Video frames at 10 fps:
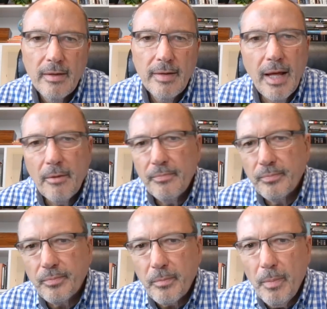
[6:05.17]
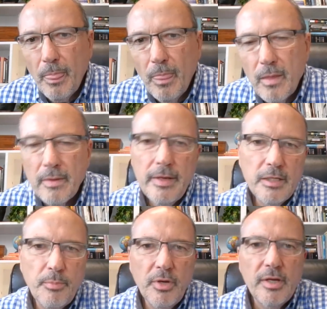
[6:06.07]
Now,
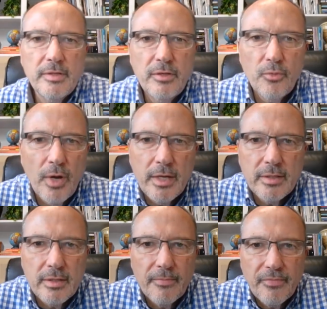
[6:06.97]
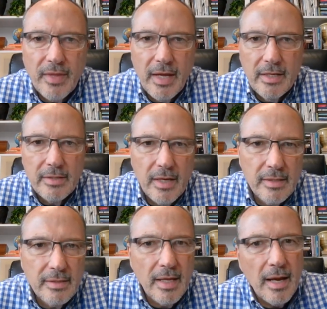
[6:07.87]
he's putting us in a race, and he
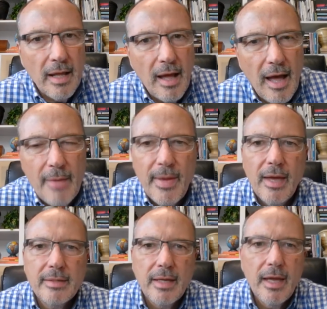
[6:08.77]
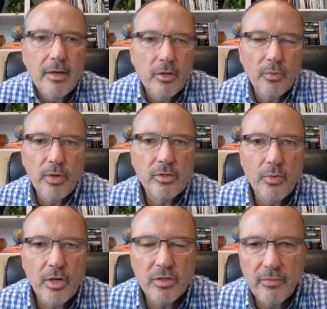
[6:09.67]
says that I may attain unto the
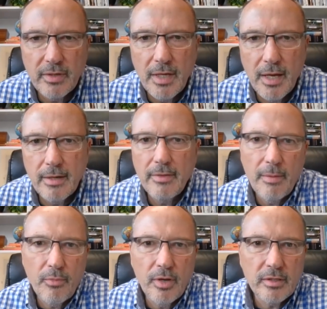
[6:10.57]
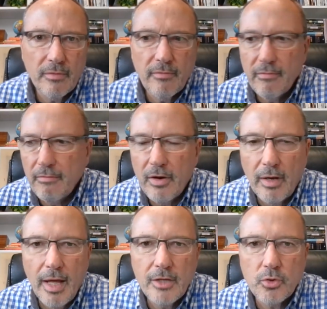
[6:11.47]
resurrection of the dead. Now, that brings a very
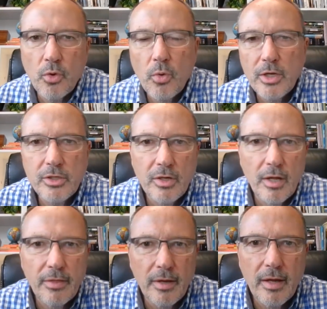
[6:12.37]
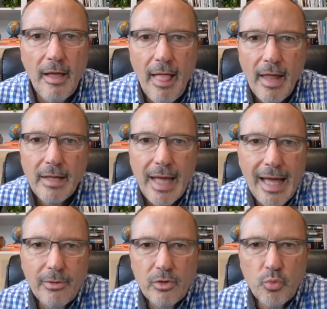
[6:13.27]
logical question, I think.
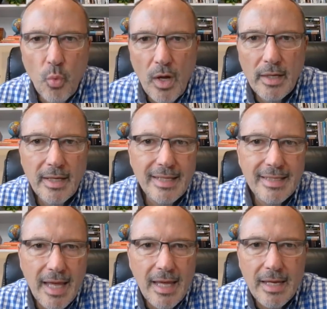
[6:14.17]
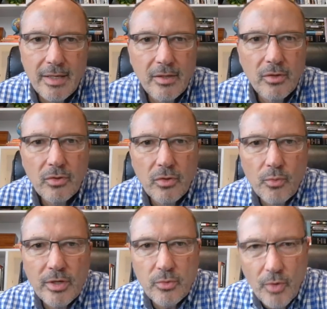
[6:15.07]
How does one attain to the
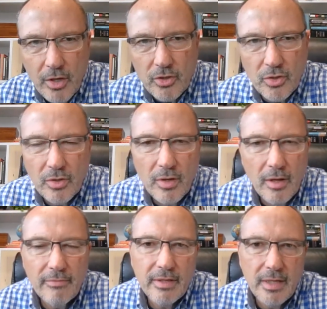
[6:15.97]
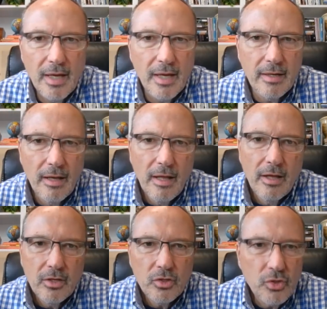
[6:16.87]
resurrection of the dead?
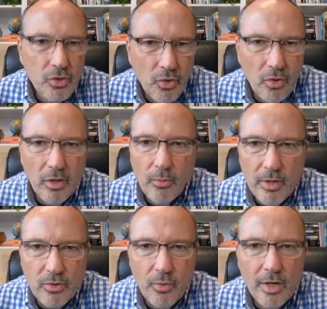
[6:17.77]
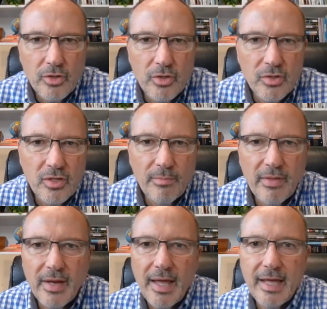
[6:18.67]
Surely, resurrection is
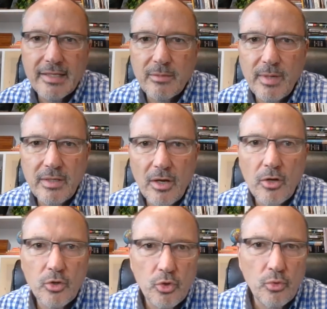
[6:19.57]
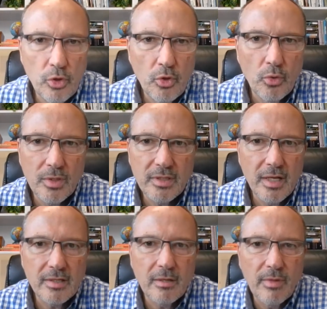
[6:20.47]
something that has to be done to you, it's
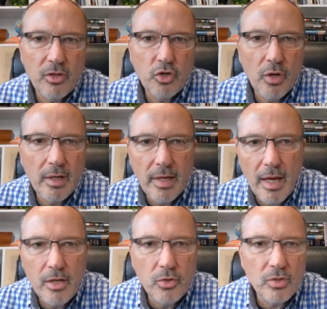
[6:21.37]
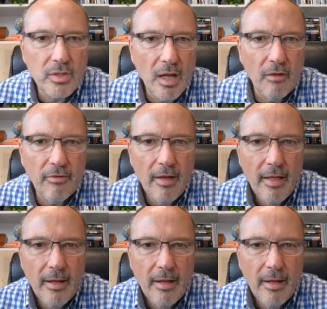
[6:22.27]
not something that you could gain yourself.